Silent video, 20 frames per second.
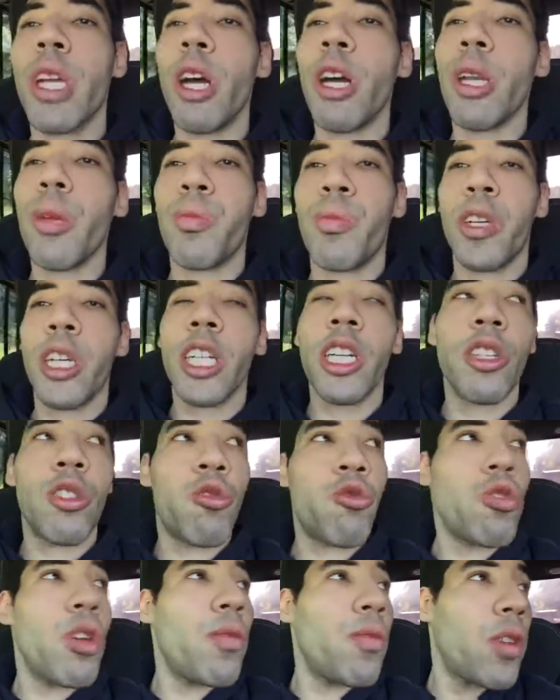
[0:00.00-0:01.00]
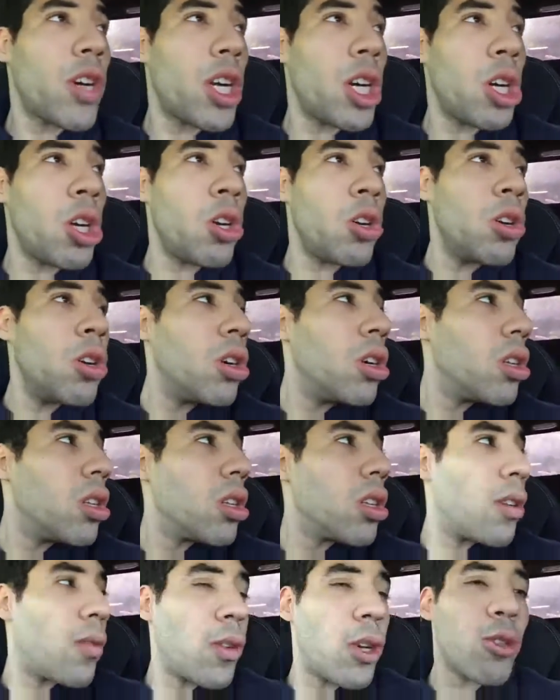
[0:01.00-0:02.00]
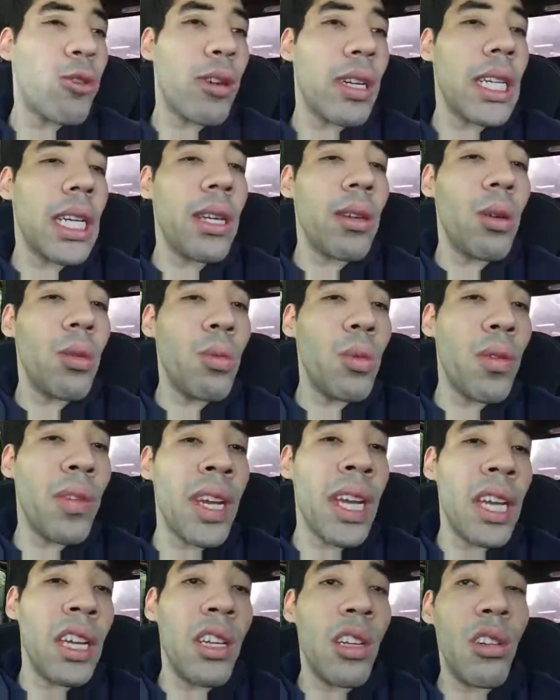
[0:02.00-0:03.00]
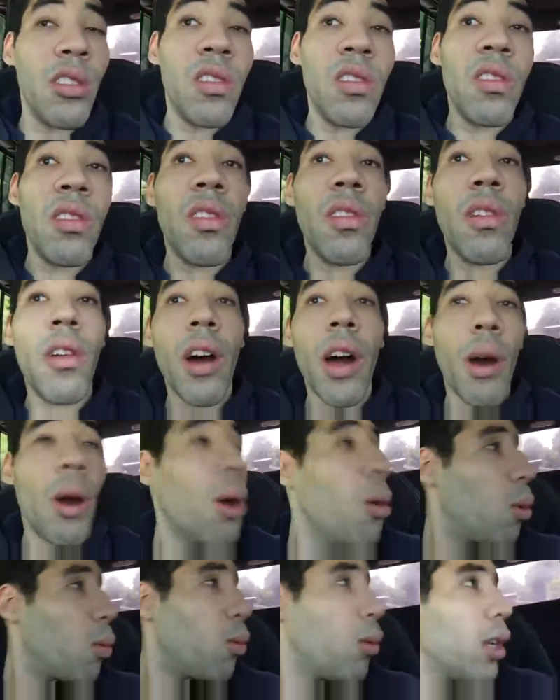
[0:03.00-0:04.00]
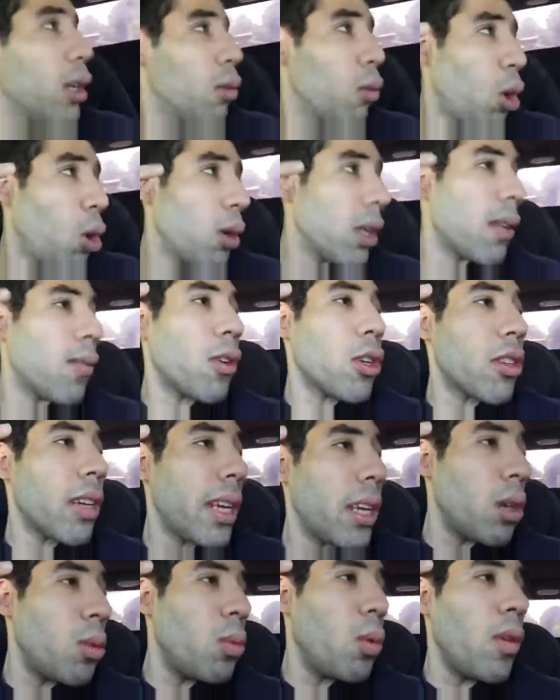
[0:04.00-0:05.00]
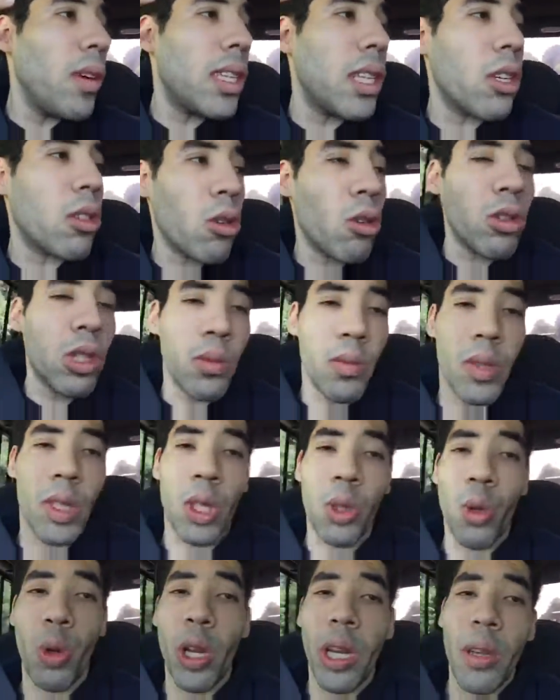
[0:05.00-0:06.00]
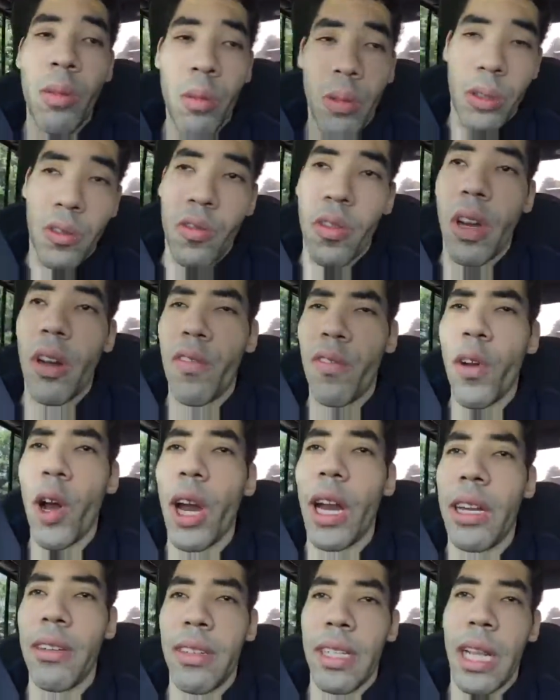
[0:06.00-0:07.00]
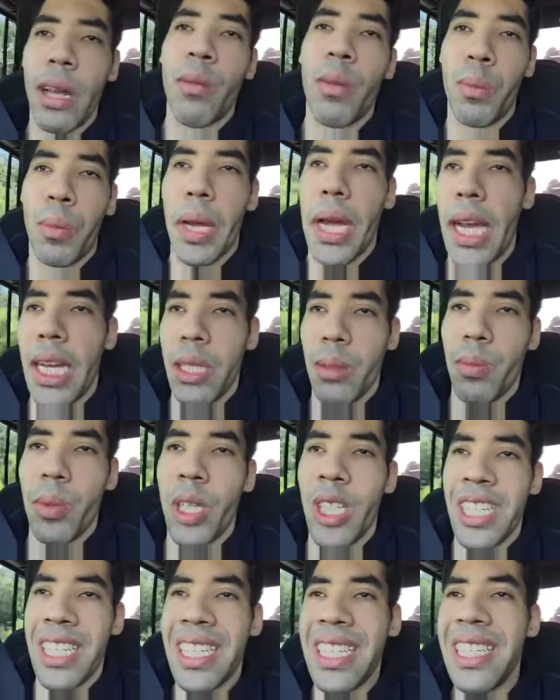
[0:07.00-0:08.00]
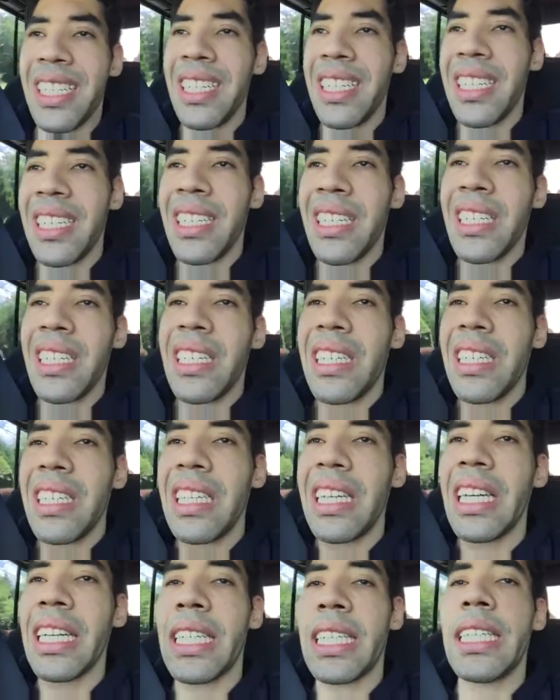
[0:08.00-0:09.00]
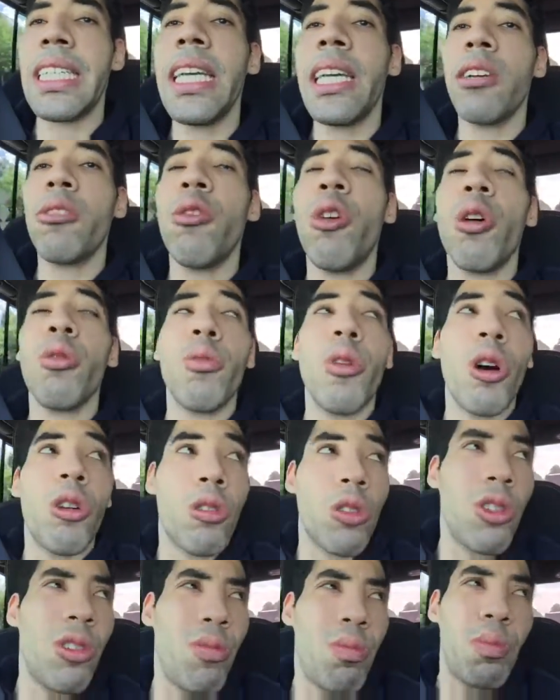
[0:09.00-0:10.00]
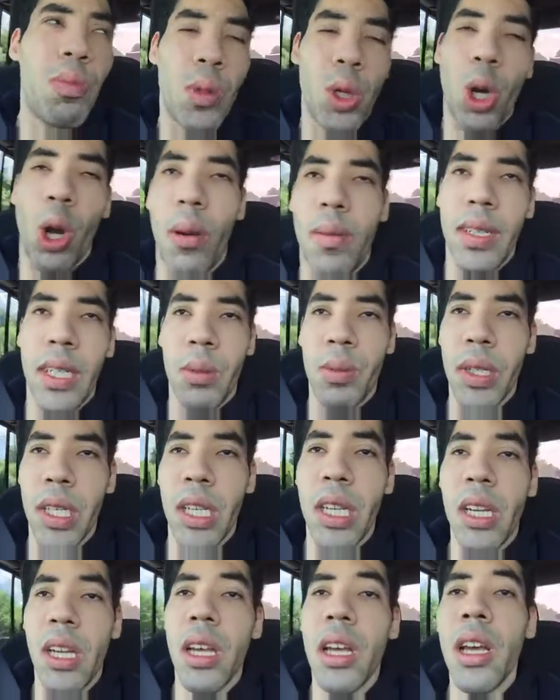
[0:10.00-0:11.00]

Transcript: Guilty Pleasure, Street Fighter, the first Resident Evil movie. What was the first Resident Evil movie? It's a different story. It's fine. I went that one past, but its sequel, well, garbage, but.